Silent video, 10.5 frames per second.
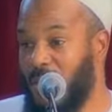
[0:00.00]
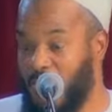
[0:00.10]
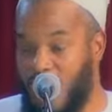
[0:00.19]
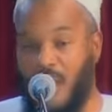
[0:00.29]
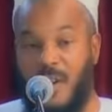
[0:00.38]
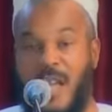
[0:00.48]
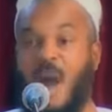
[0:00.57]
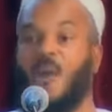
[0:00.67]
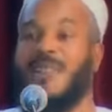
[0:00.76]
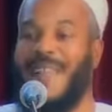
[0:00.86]
And there
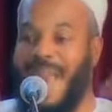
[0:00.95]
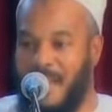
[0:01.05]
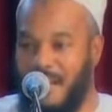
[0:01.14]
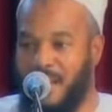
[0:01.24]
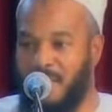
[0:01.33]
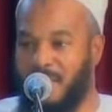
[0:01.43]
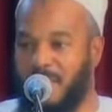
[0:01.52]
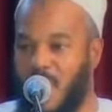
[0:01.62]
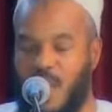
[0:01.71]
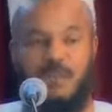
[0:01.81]
he outlined
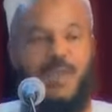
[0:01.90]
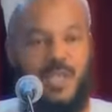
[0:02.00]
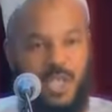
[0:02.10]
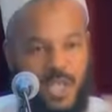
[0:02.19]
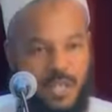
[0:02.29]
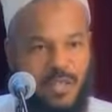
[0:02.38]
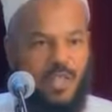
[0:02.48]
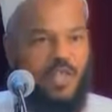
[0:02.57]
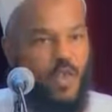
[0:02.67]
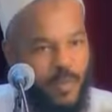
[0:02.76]
his
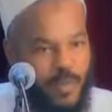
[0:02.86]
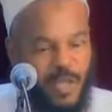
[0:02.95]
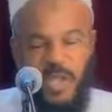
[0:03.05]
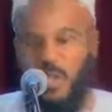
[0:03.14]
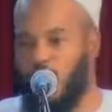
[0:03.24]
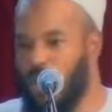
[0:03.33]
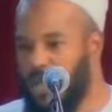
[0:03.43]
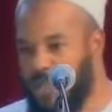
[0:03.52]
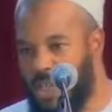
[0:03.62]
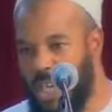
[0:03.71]
positions, his new positions, where
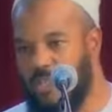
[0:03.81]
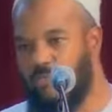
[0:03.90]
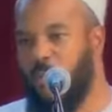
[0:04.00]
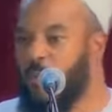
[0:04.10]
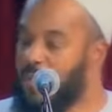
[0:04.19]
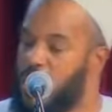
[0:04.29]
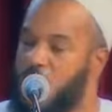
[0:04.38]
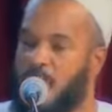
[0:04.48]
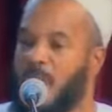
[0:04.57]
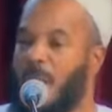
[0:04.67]
he changed from
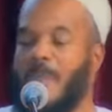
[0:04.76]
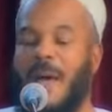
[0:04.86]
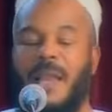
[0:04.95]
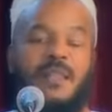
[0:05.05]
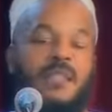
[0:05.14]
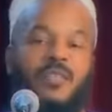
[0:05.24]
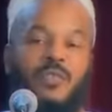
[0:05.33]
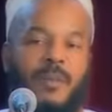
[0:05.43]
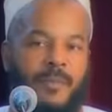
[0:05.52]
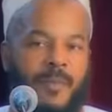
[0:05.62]
positions of Imam Malik,
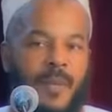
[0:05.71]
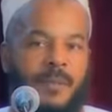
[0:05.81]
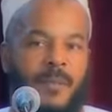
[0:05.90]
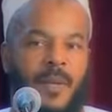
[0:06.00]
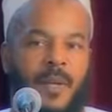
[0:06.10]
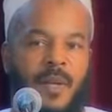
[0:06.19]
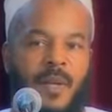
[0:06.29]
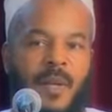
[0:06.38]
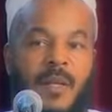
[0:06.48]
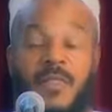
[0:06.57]
etc.
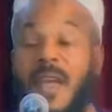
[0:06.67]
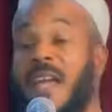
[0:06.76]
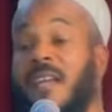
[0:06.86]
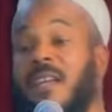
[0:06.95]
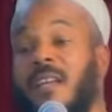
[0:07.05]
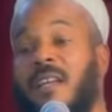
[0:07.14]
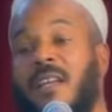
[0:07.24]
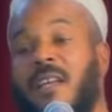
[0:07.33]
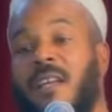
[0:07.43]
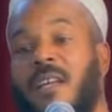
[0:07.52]
Then
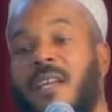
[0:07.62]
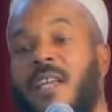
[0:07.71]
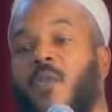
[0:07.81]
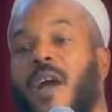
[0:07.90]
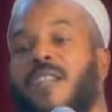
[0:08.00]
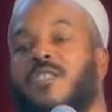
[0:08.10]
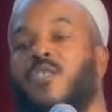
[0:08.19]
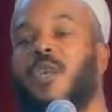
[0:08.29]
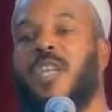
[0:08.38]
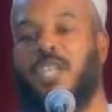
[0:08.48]
he
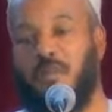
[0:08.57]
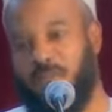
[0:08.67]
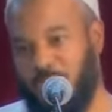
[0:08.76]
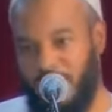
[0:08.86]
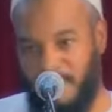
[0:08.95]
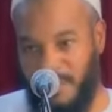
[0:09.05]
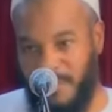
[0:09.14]
went to Egypt